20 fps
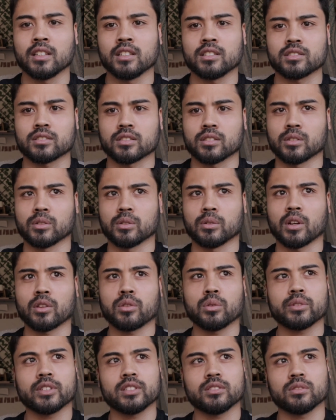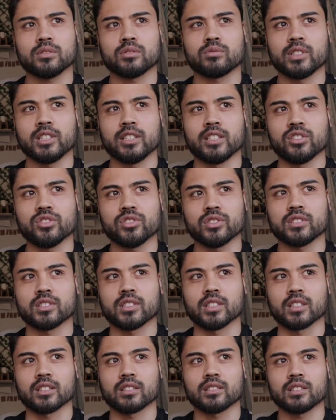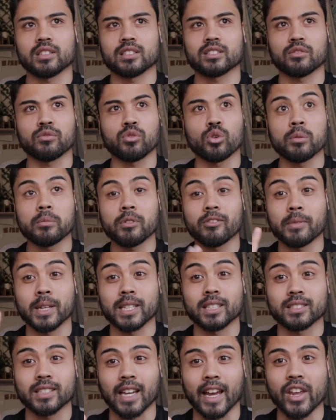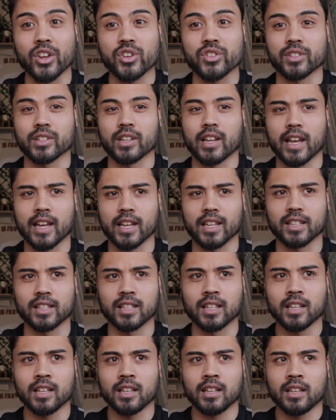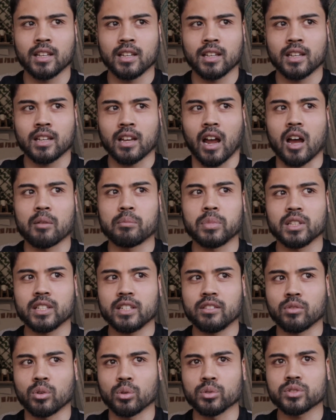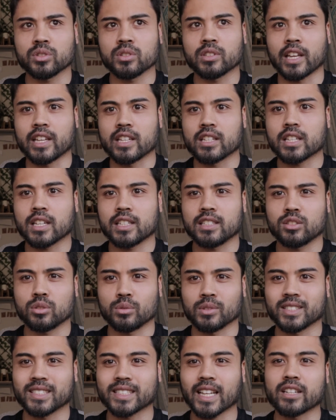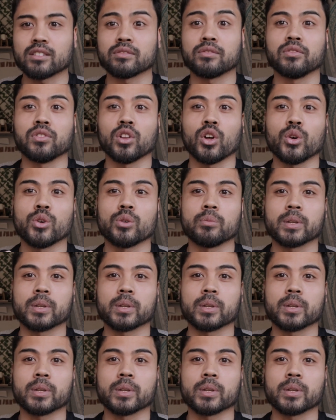So I thought this was really interesting. It's a form of meditation, and I believe also that you get into a state of flow,